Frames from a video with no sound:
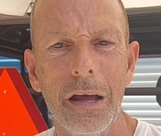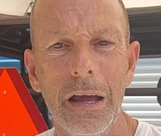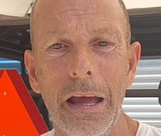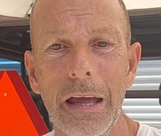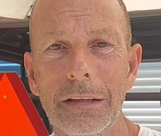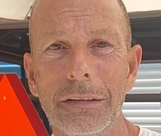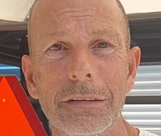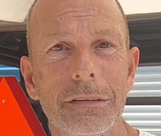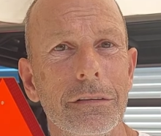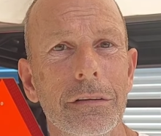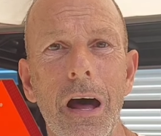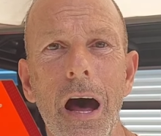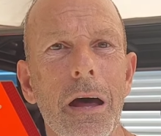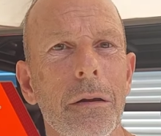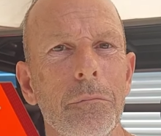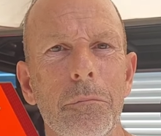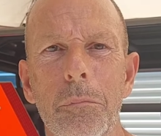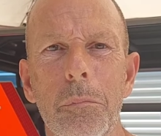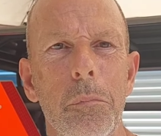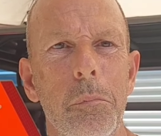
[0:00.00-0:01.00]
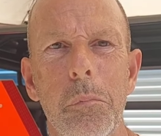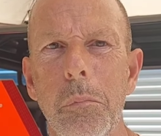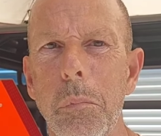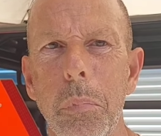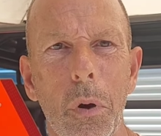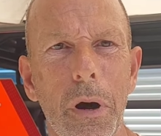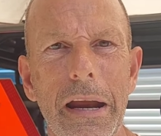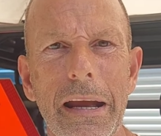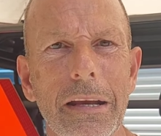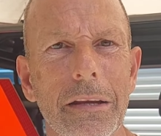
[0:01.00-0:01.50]
It's not
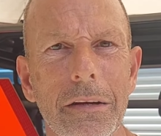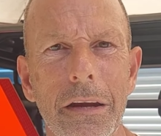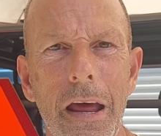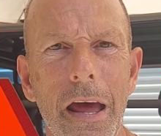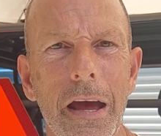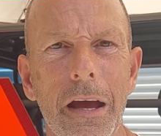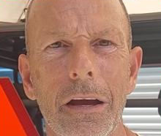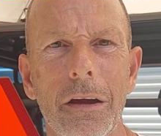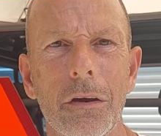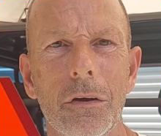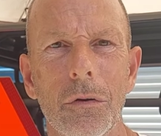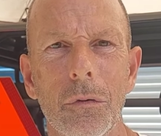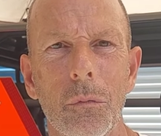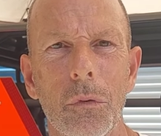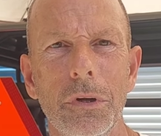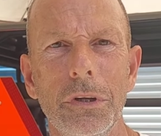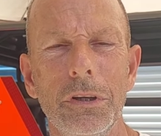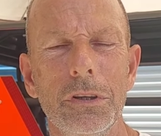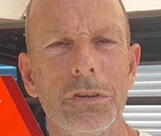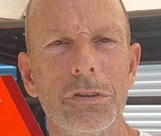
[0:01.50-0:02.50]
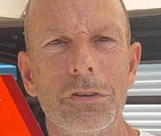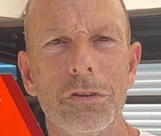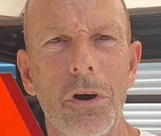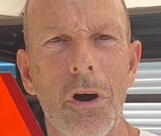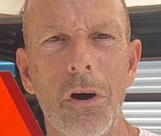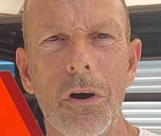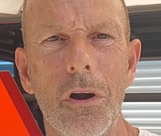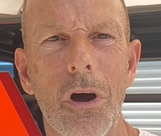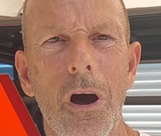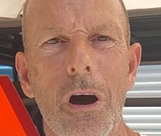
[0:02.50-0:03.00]
breakneck when you
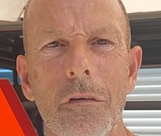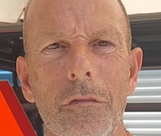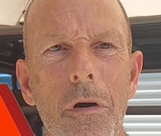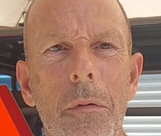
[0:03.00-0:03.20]
start off.